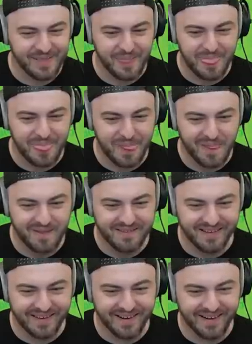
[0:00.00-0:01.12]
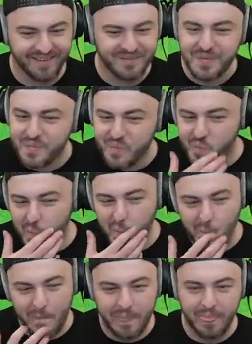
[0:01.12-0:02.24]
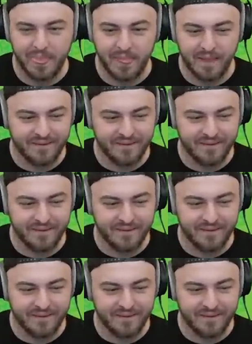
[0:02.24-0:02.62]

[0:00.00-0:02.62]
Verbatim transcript: Where? Where is he? Where is he? We're going to get fired.